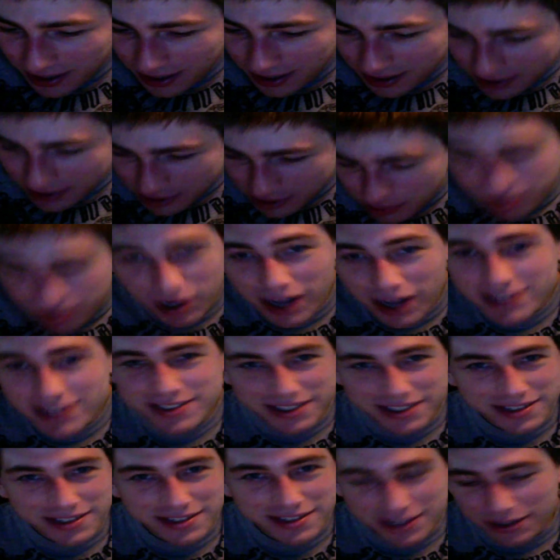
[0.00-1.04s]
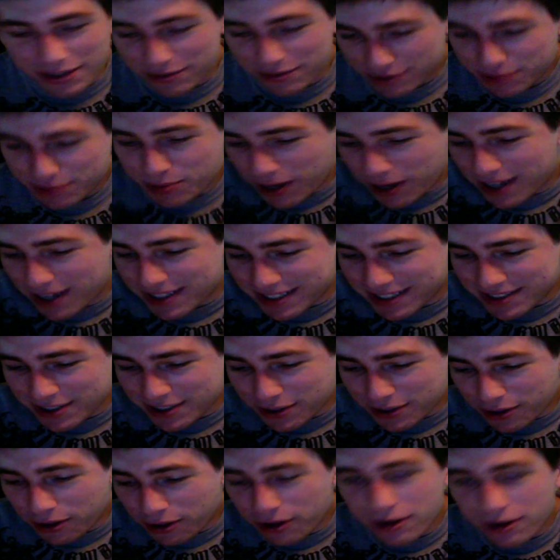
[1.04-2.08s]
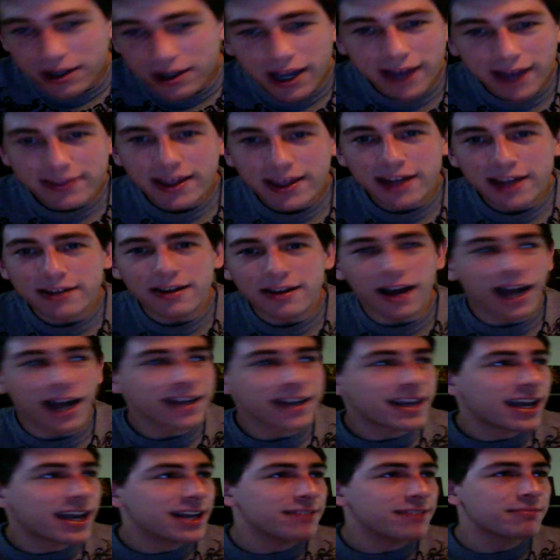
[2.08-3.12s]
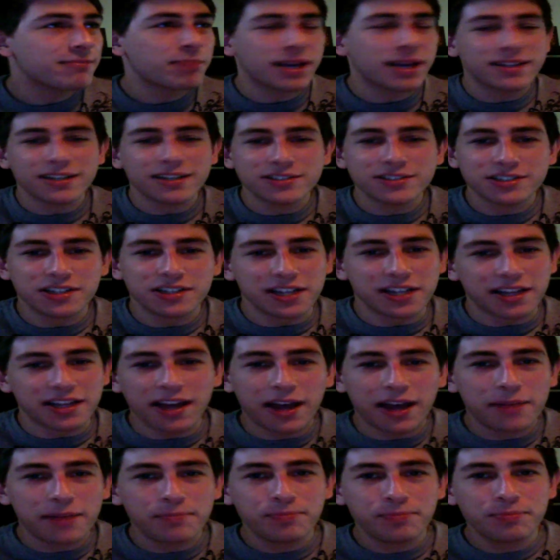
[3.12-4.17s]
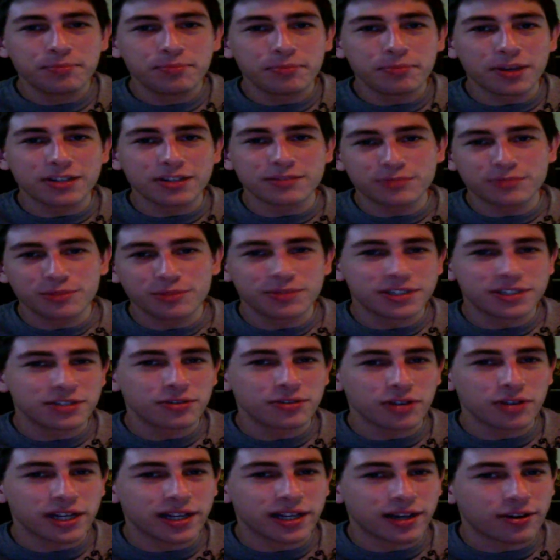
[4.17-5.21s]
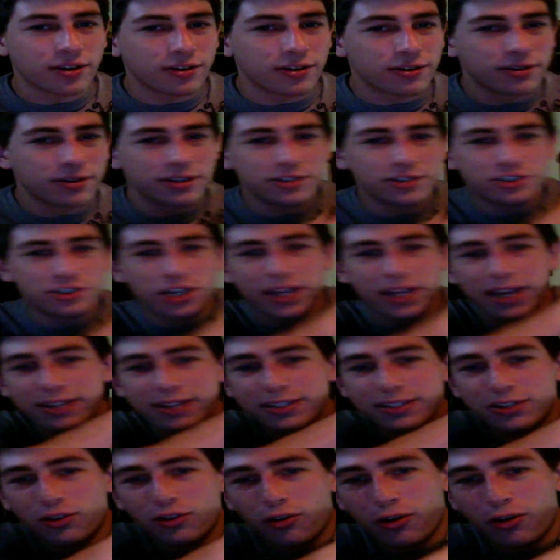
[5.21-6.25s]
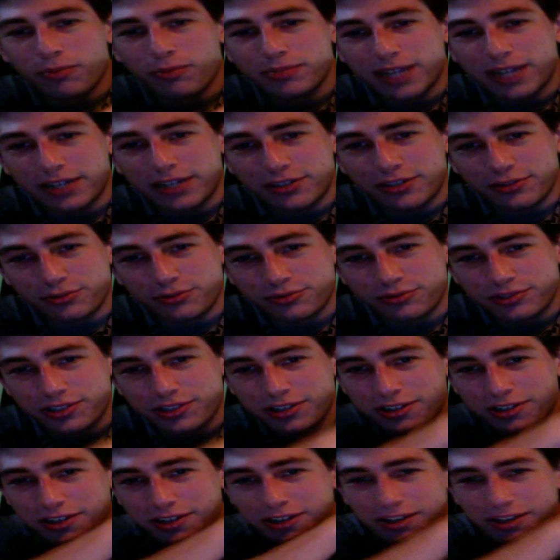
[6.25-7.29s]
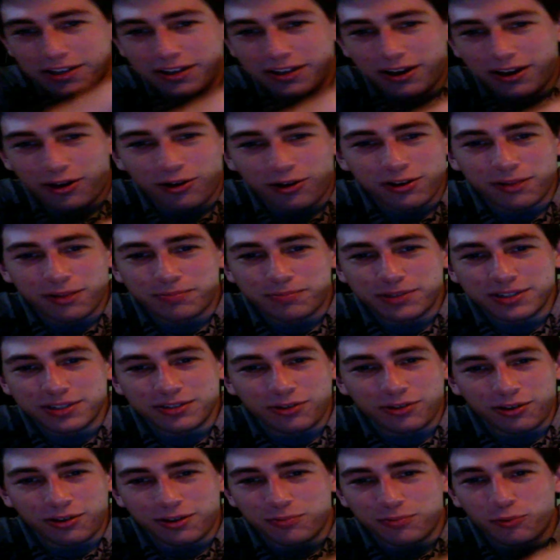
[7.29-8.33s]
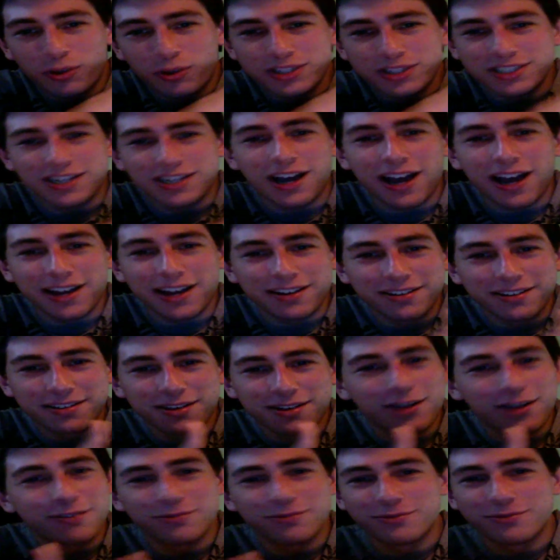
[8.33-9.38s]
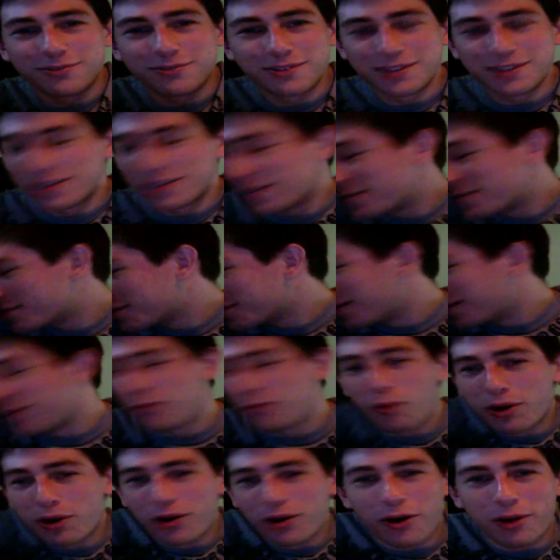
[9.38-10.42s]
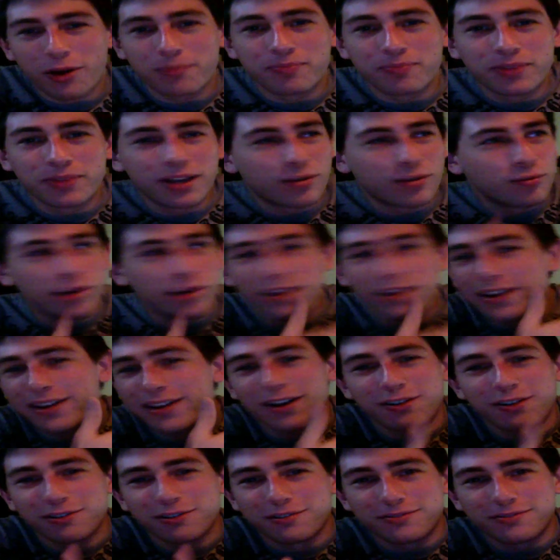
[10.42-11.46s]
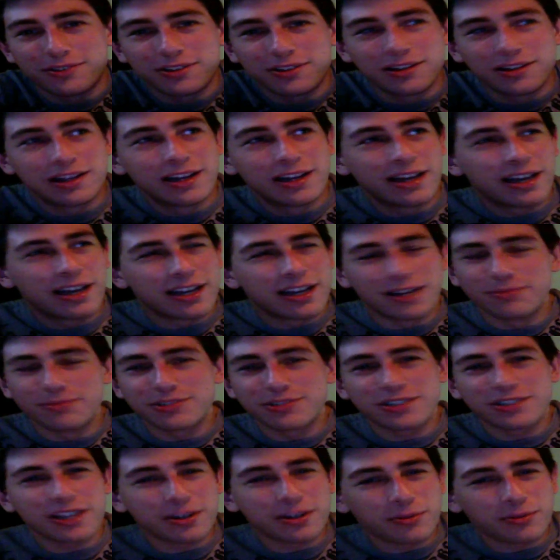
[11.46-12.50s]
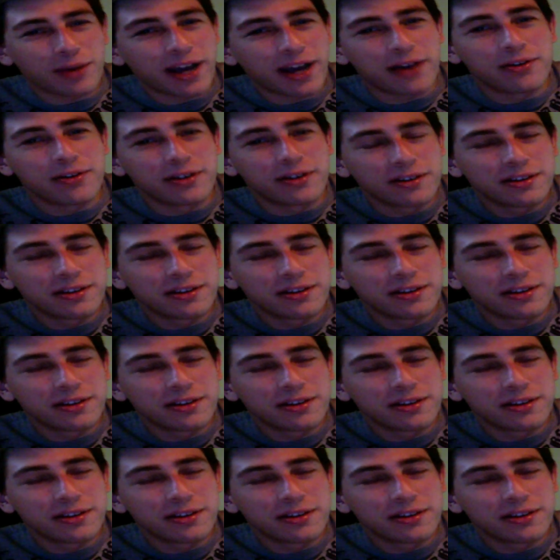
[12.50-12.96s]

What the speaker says: surprising it's a girl. And then I can't even pay attention to the game because I'm too busy looking at her gigantic arm tattoos, all up one side of one arm, really colorful. And I'm just like, wow,